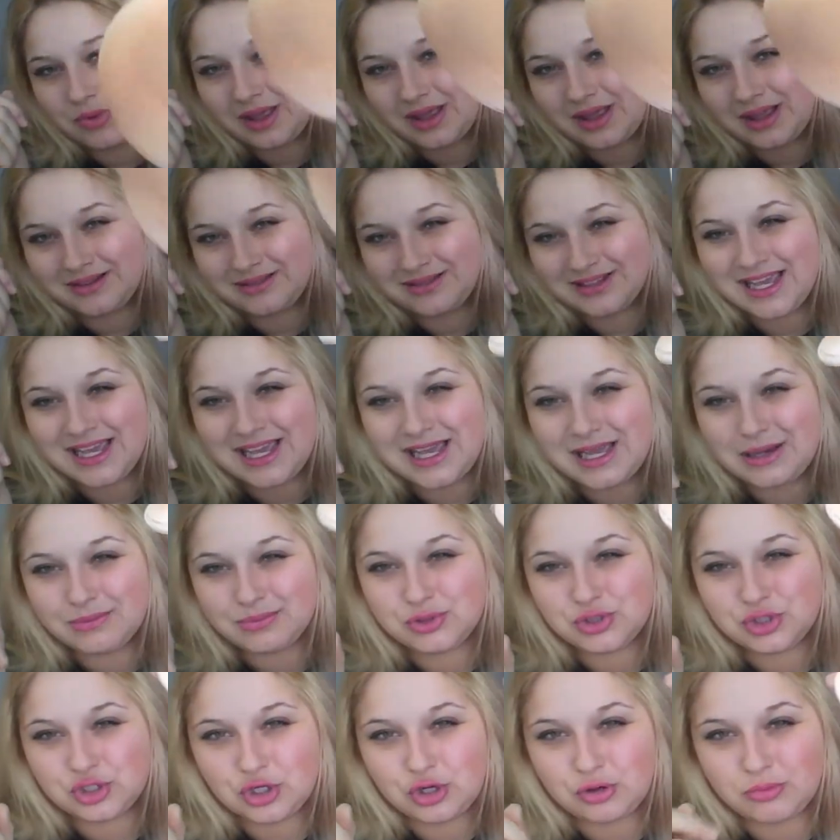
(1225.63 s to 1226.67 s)
it
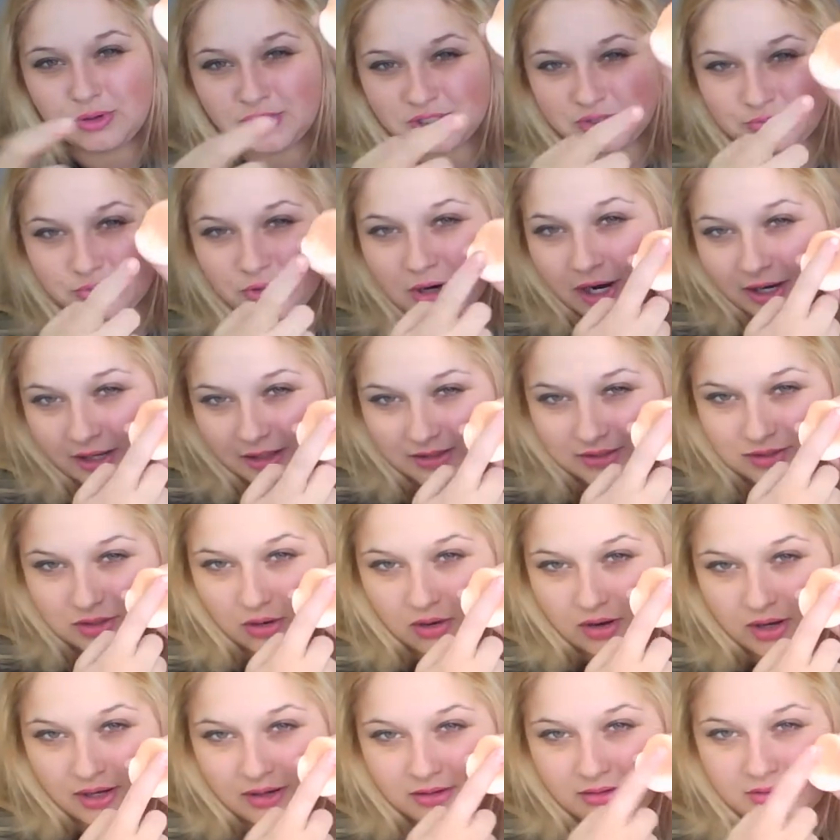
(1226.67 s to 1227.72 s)
keeps too much product
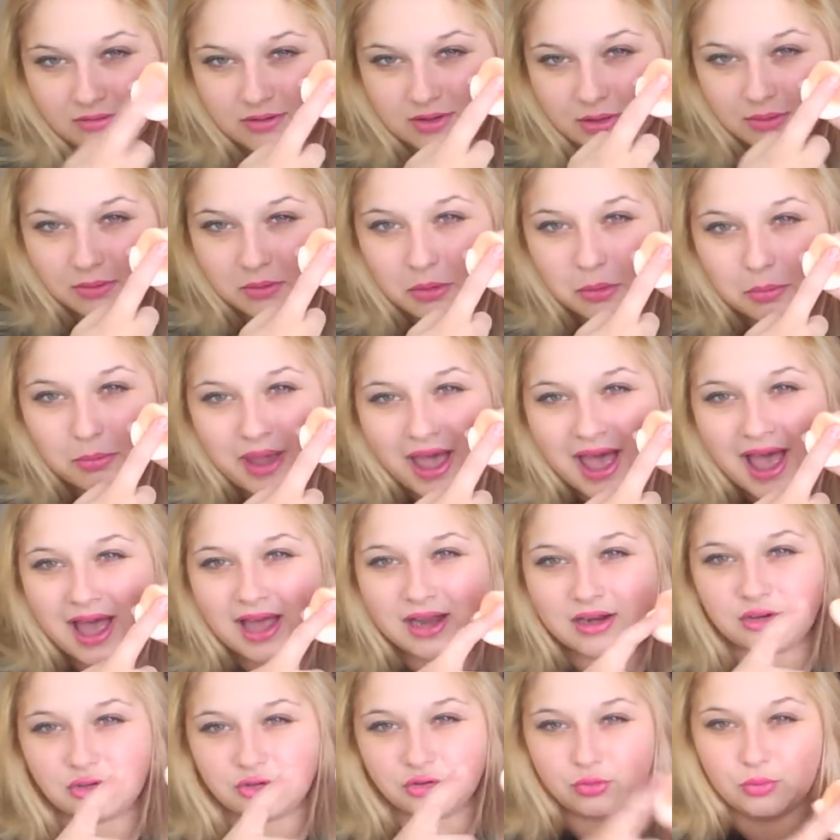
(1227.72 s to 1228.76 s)
on the little
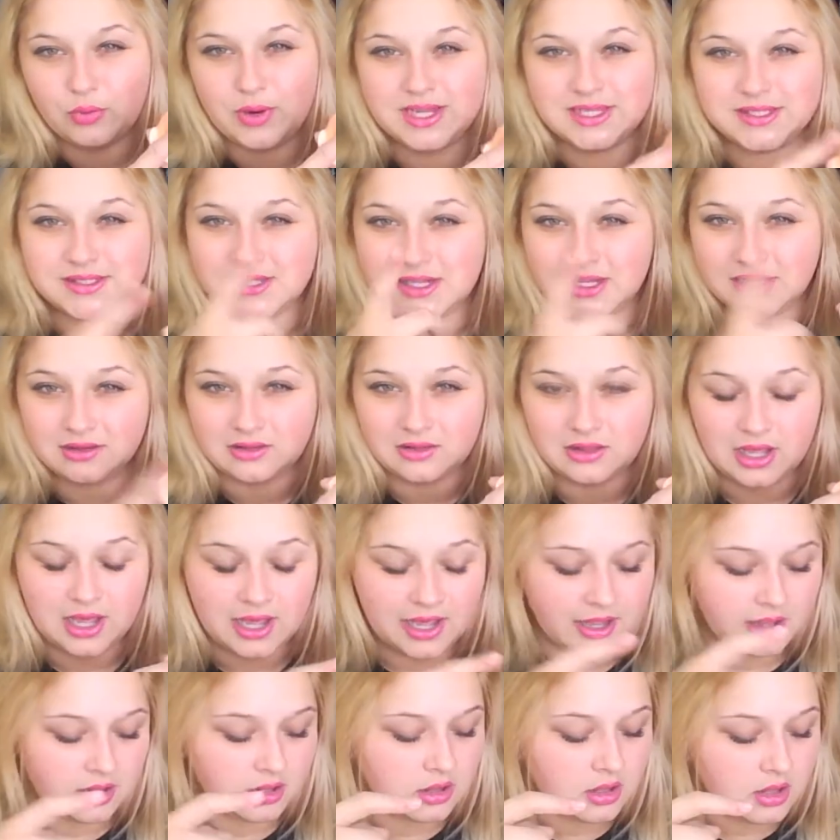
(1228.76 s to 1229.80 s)
pad and you're wasting a
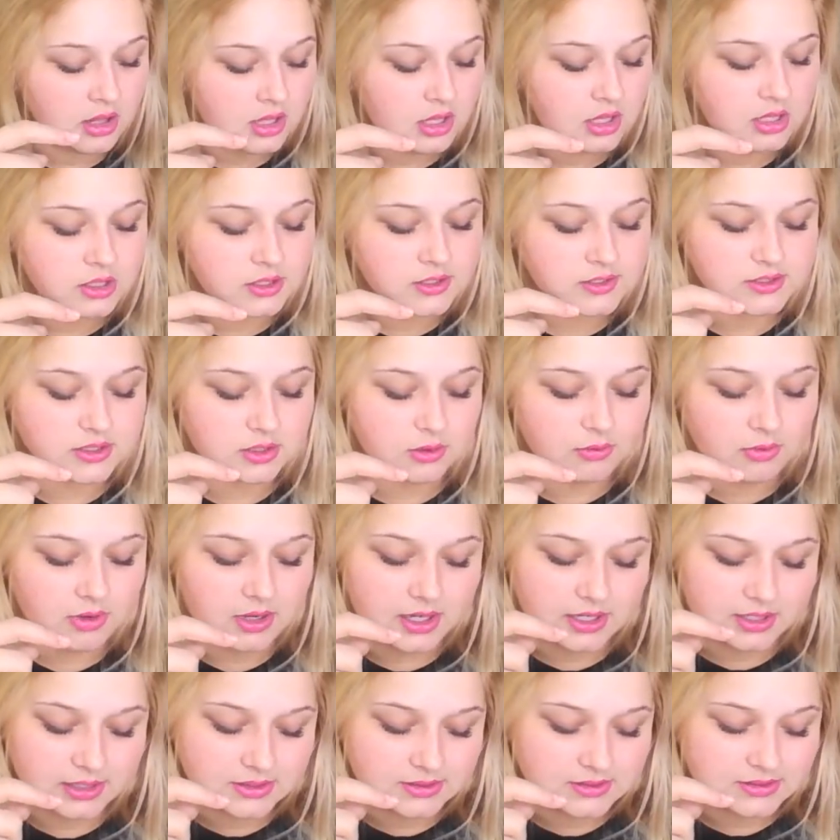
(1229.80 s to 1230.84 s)
lot. So
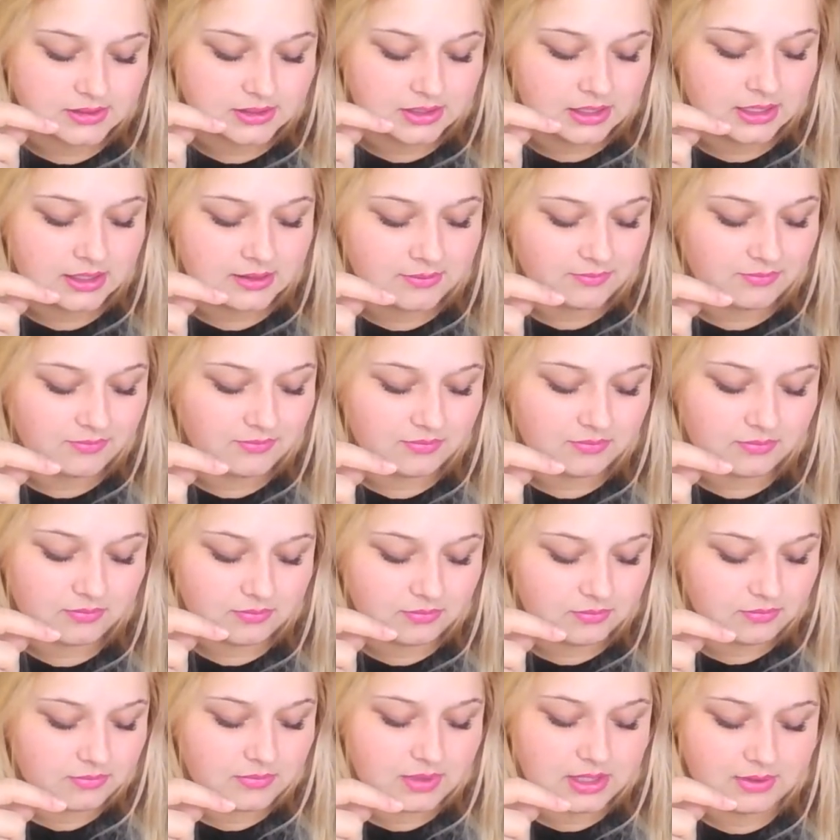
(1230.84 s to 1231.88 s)
honestly,
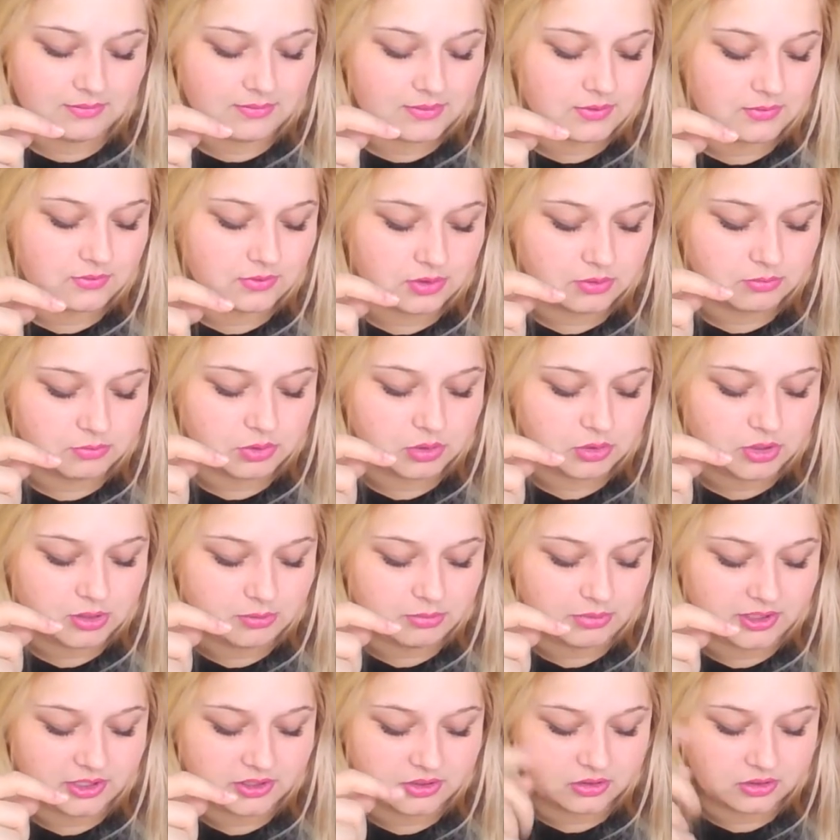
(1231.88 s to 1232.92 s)
even for a beauty
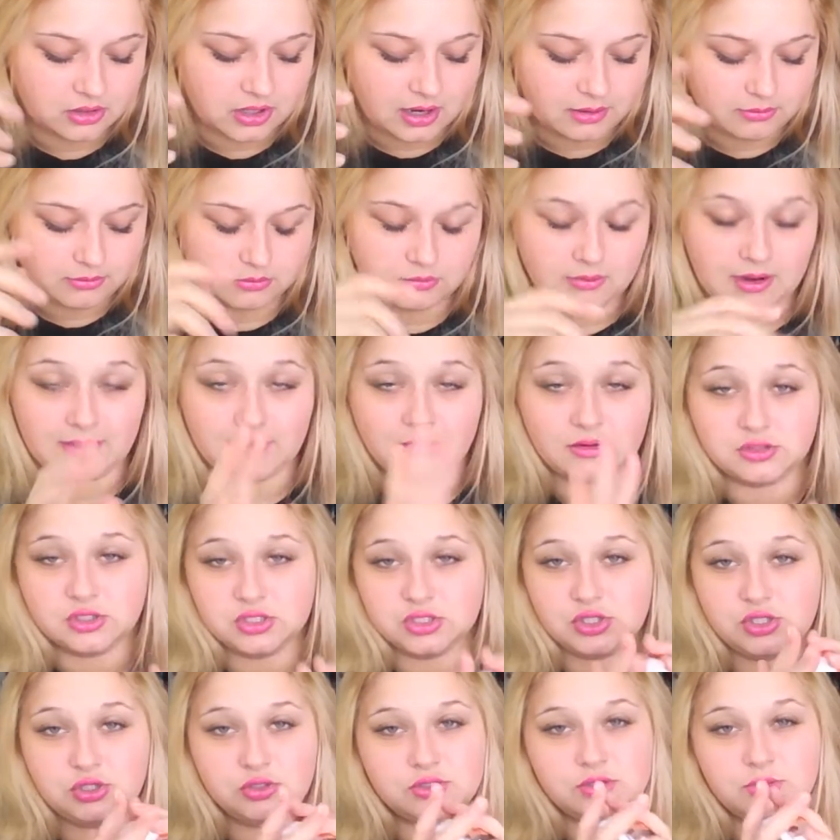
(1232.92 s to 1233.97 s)
blender, I would rather
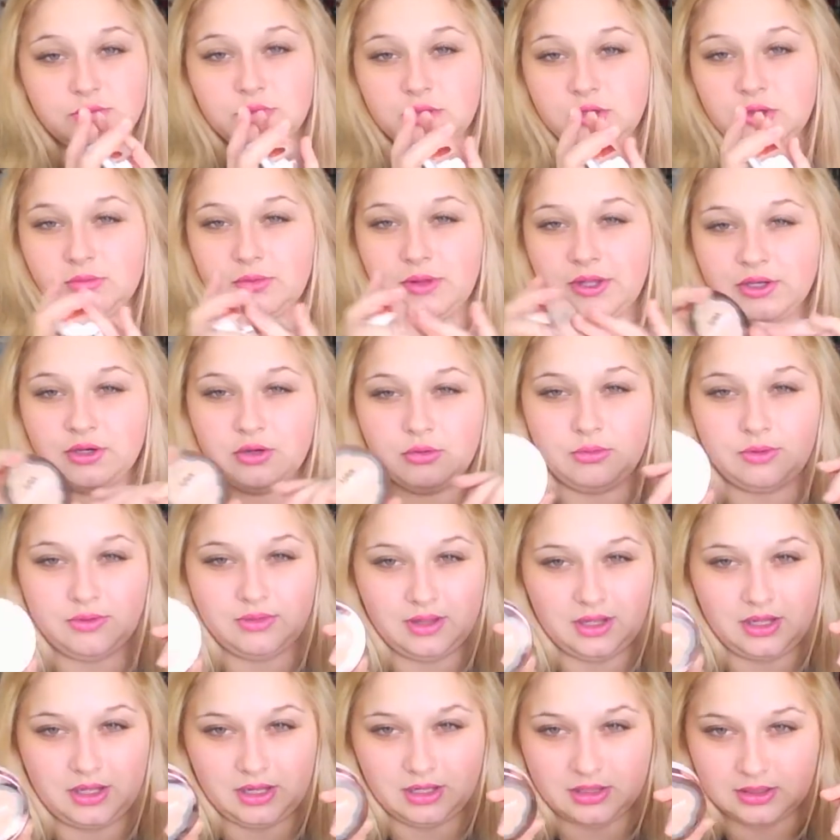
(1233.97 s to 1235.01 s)
just use a beauty blender with
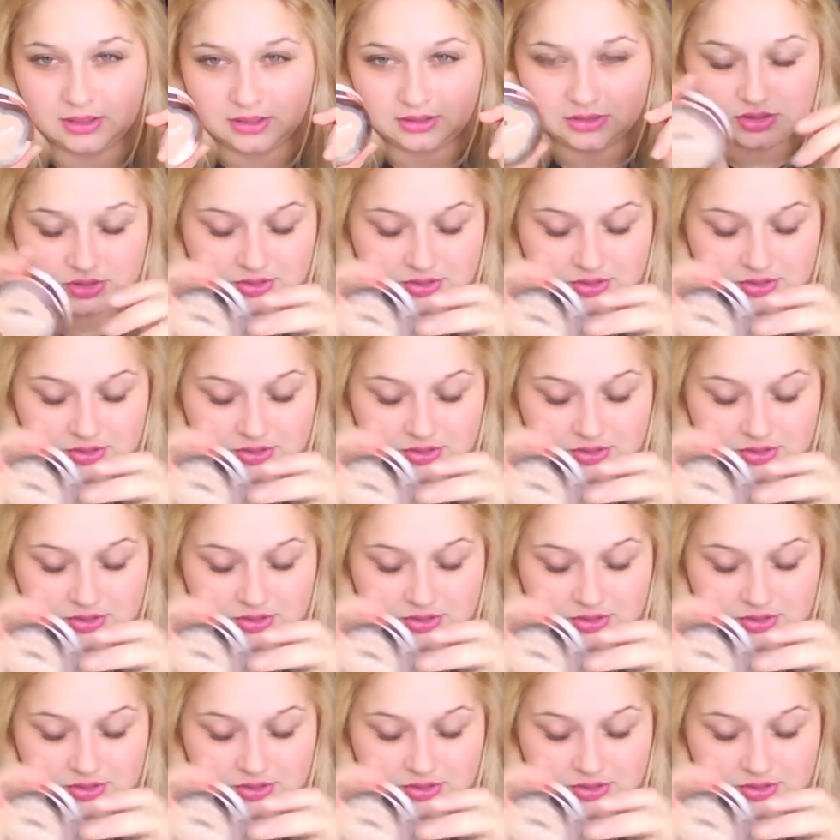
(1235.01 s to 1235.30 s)
it, and